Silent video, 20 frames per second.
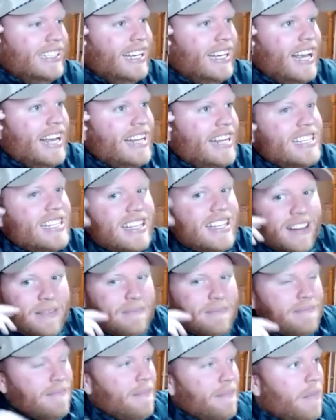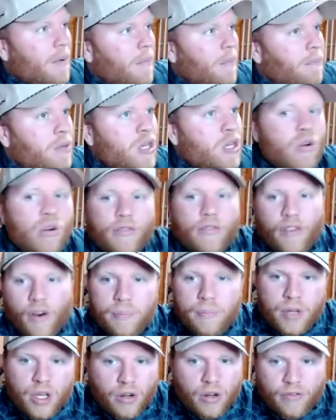it's either
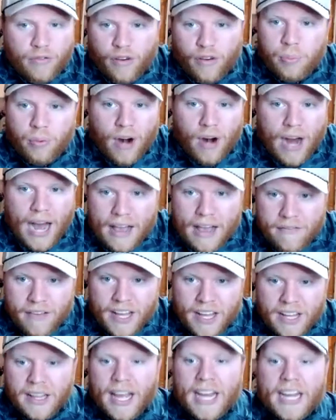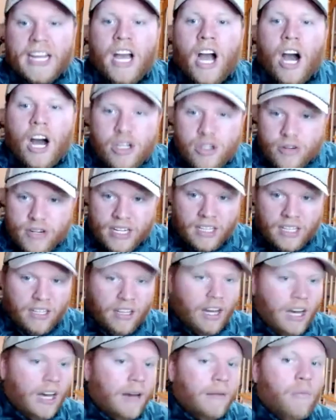beautiful private like Country
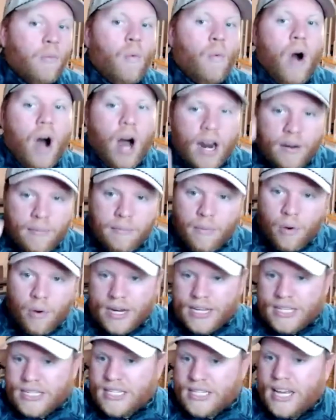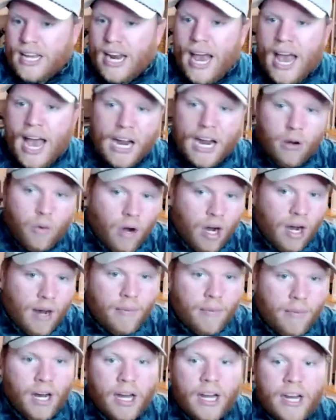Club, Wannamoyset,
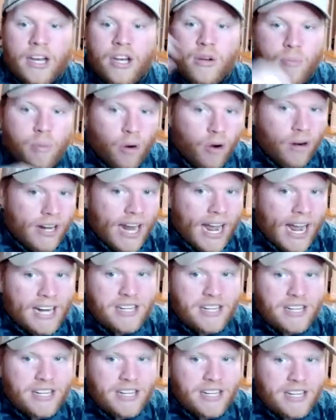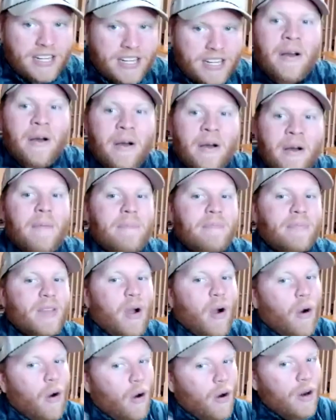Agawam Hunt, Newport National,
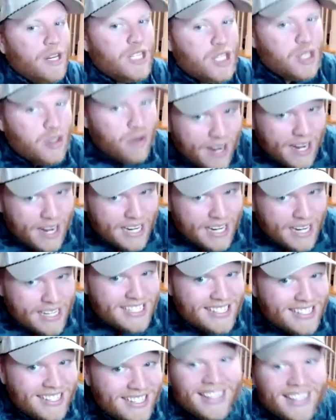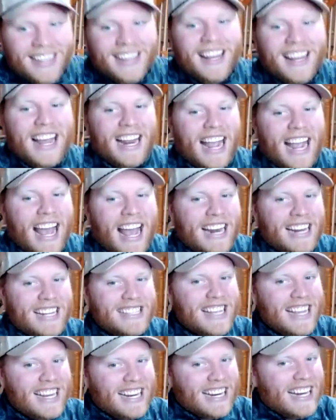or it's Triggs. Like, and
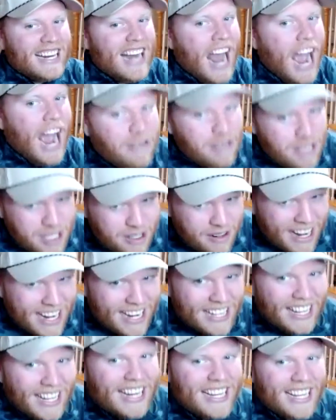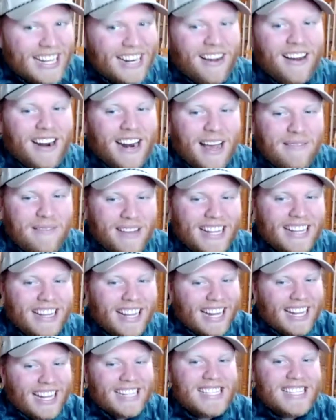it's like now Trig, like, you know what I mean?
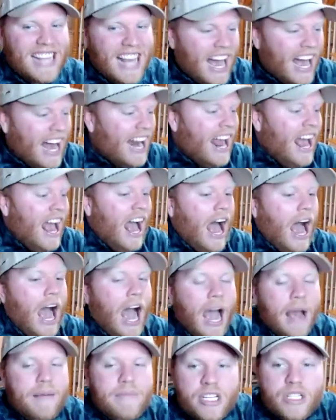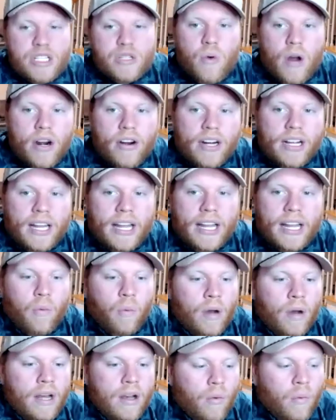Like it's that. I'm just wondering, like,
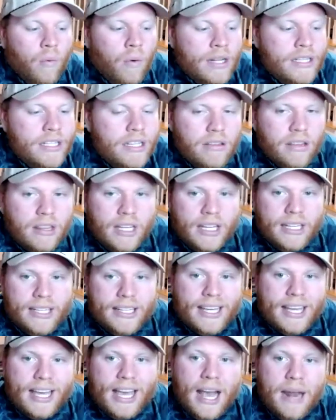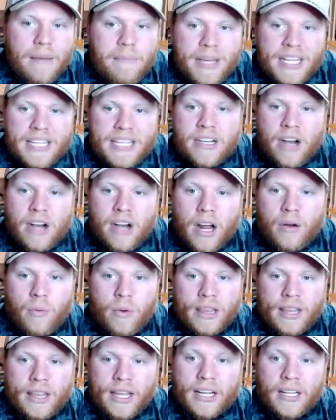what do you think can be done
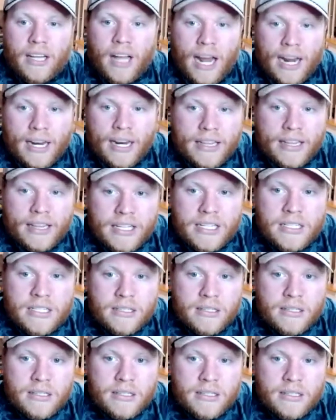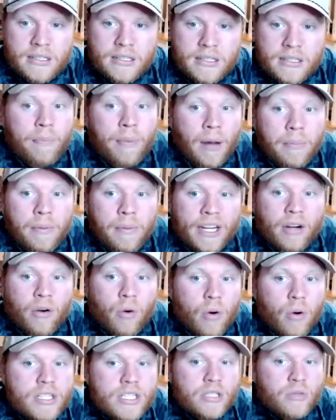with like a lot of these,
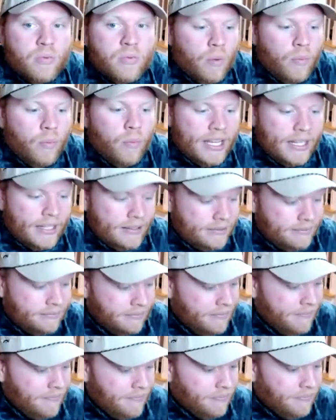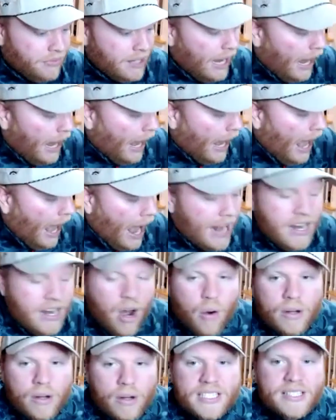public courses where we can, I
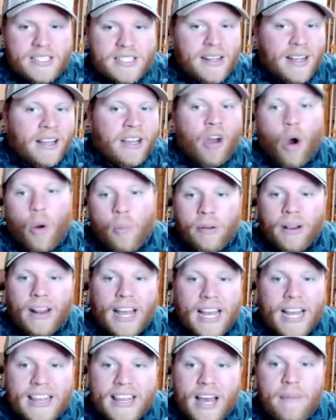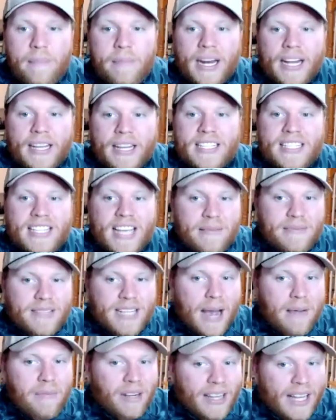know it's go play them, but at the same
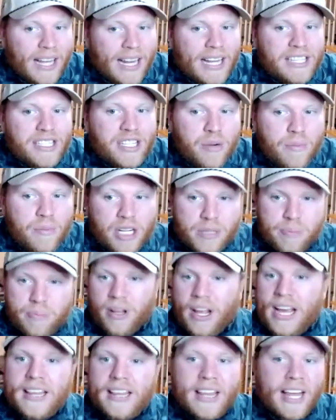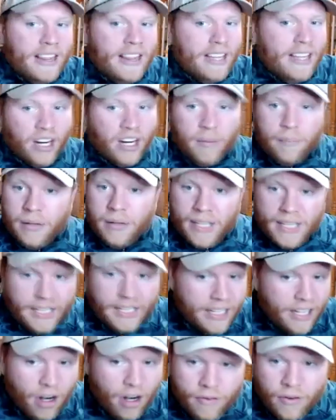time, when they get too much play, then they're
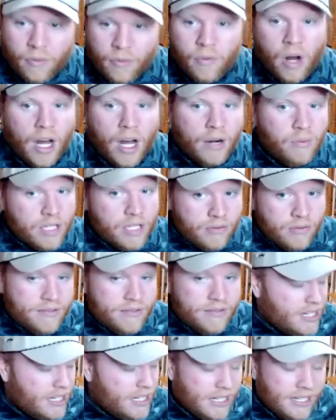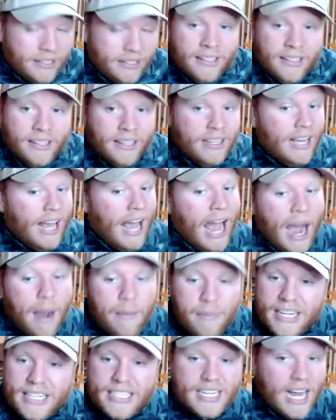completely overrun, which we've seen how
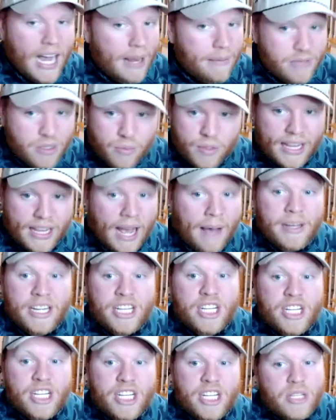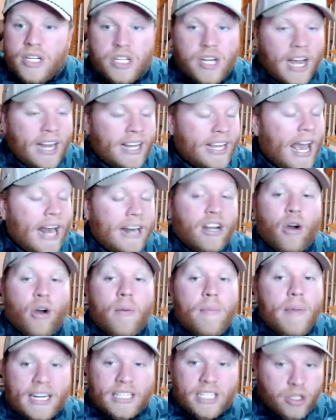many times with, I mean, just which again,
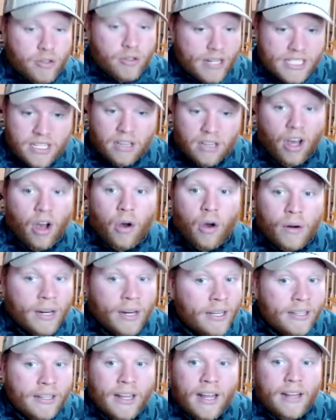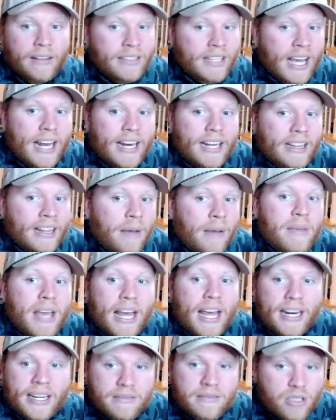going back to Triggs alone,
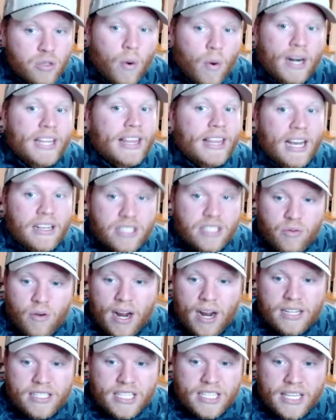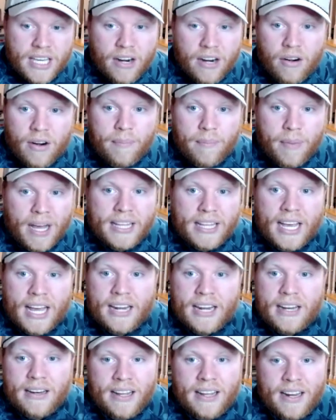getting 20,000 rounds a year. And by the
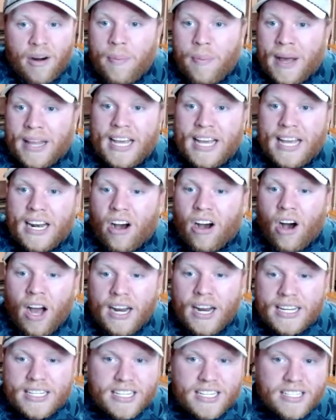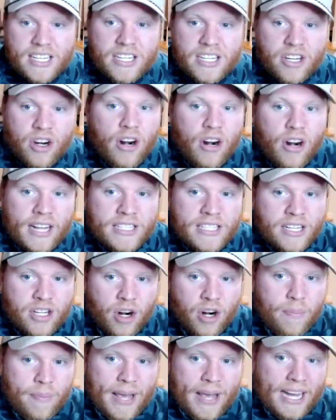end of August, it's a
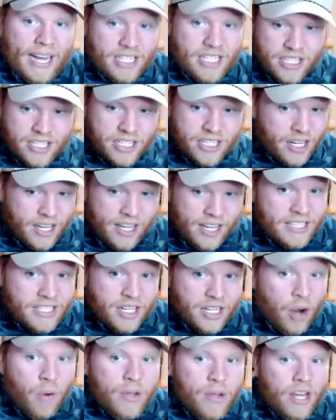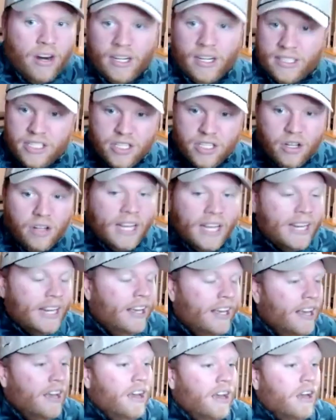dirt patch. It's a goat yard. So like,
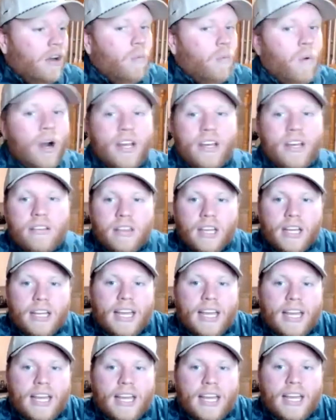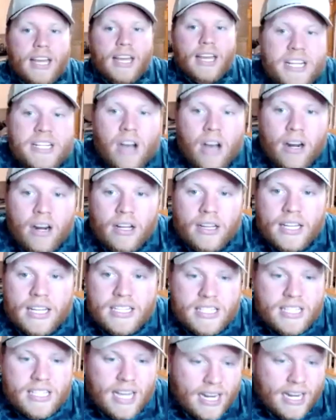what do you think can be done on this